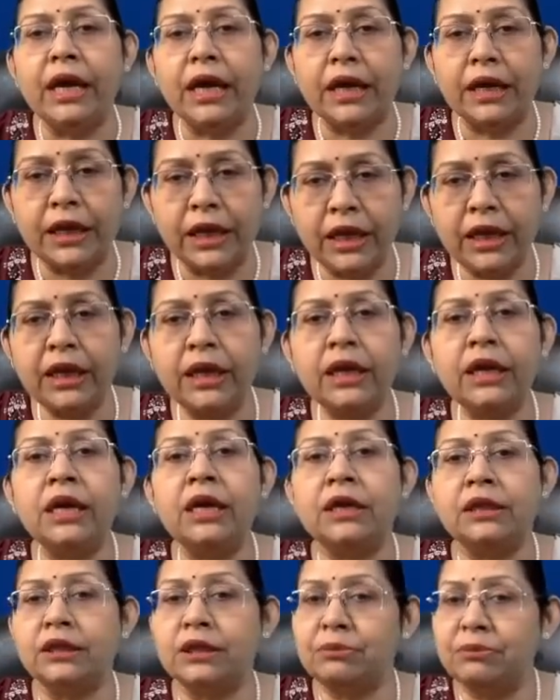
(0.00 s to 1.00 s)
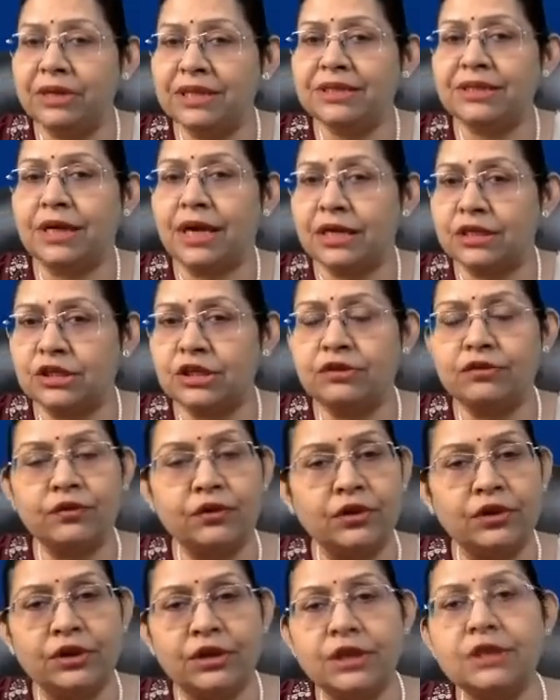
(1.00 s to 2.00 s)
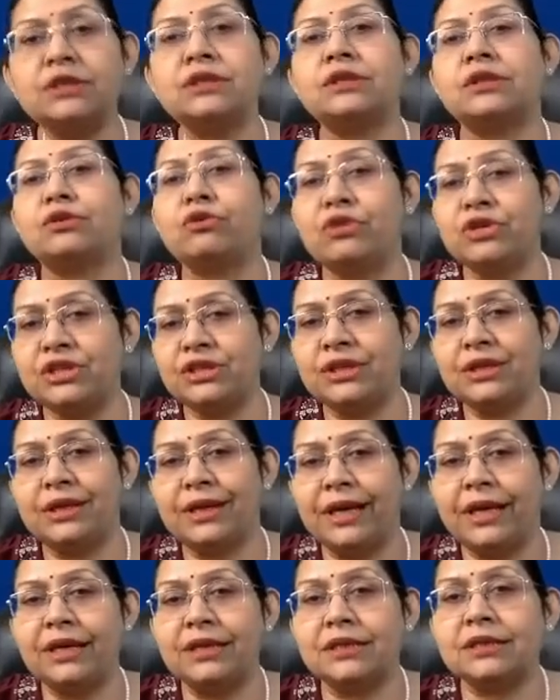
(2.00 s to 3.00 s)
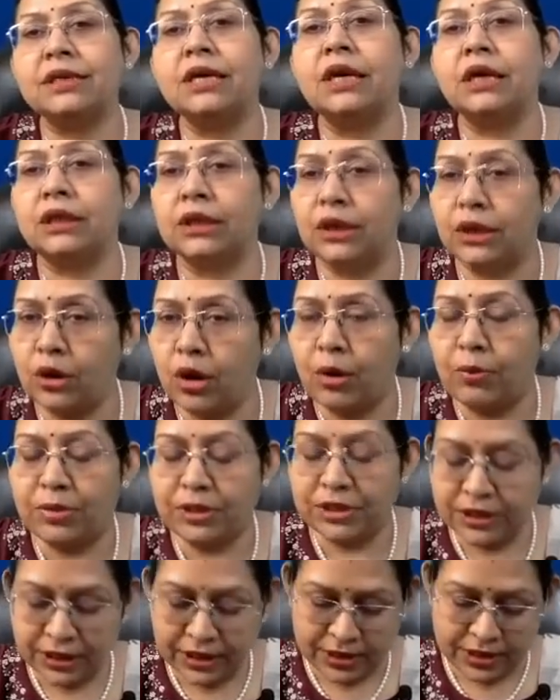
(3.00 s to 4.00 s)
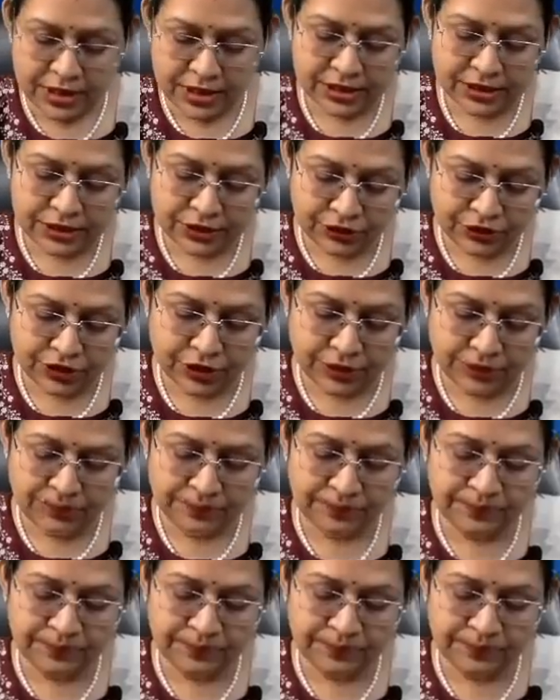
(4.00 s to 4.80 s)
And here the best answer for this question is the copper T insertion.